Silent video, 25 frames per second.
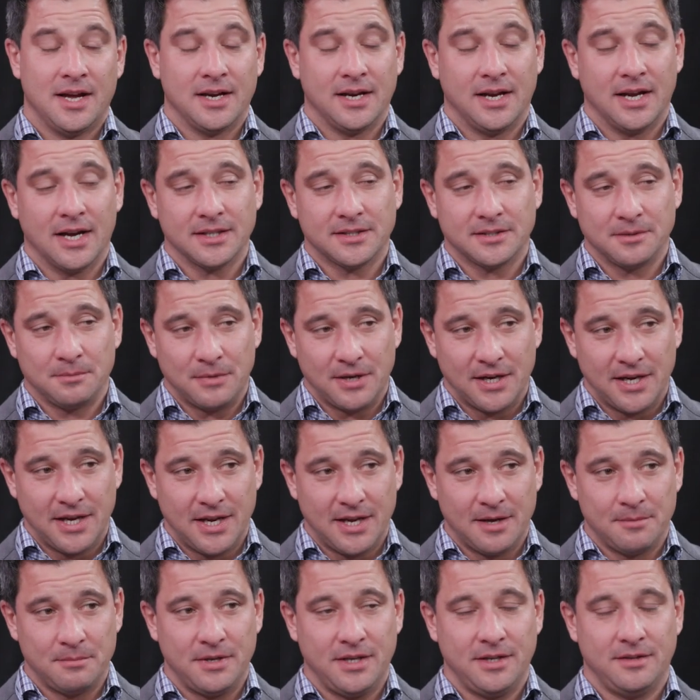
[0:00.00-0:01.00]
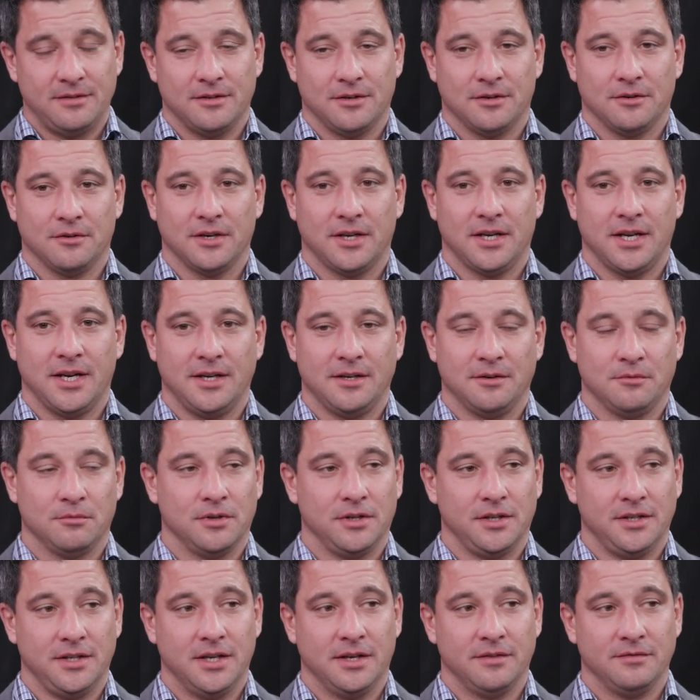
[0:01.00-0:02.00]
Got to Miami. Hurricane had
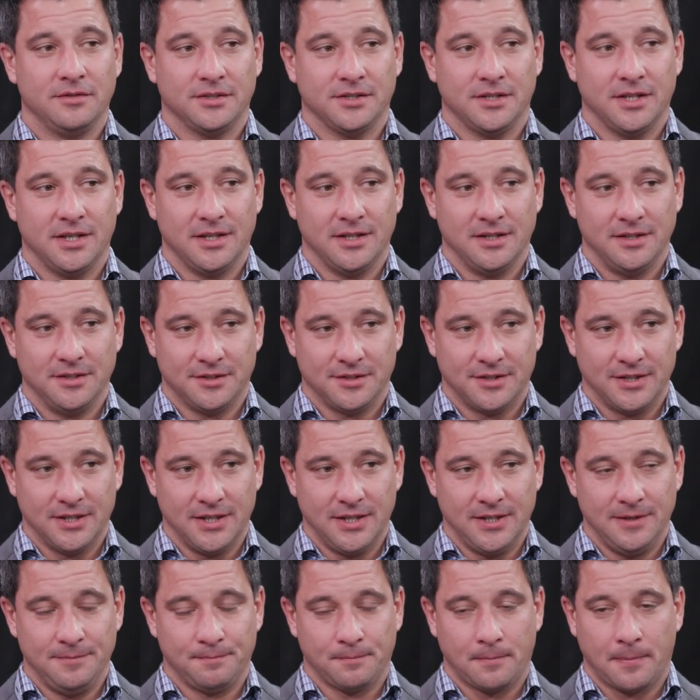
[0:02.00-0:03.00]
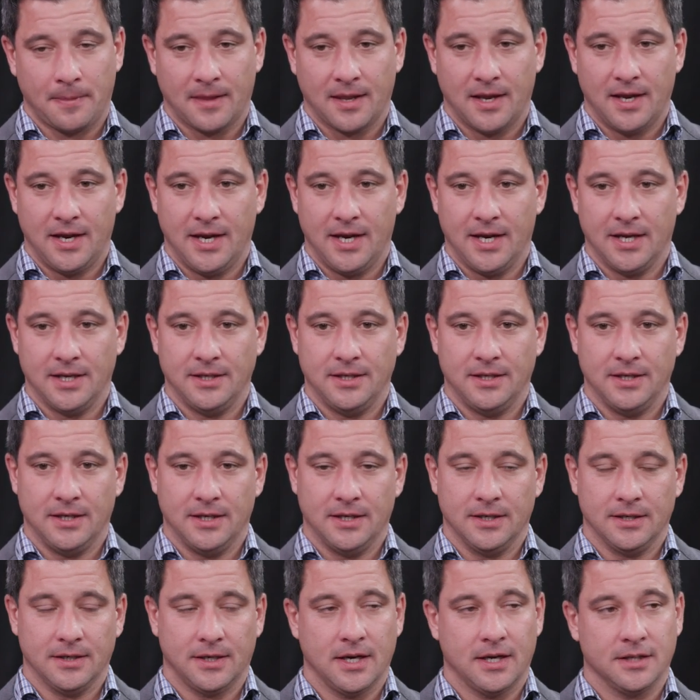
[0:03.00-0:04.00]
really devastated the city and
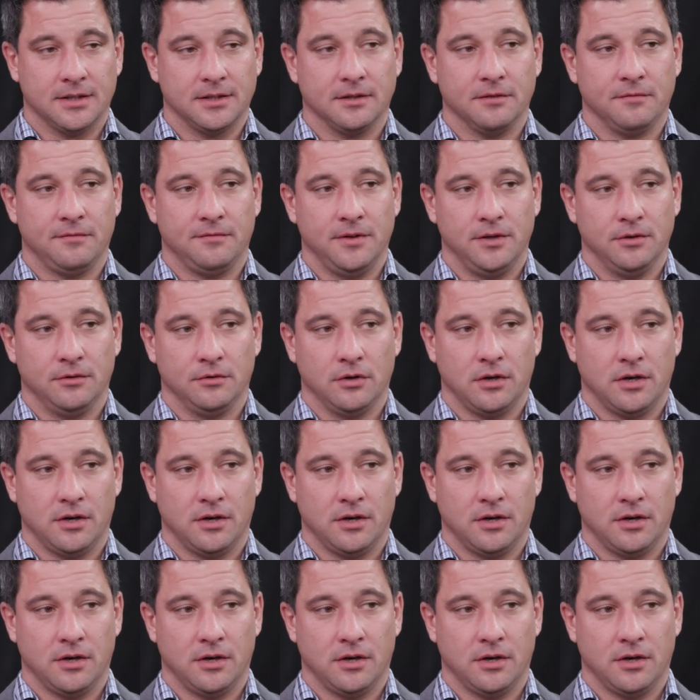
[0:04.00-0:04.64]
uh, got to the field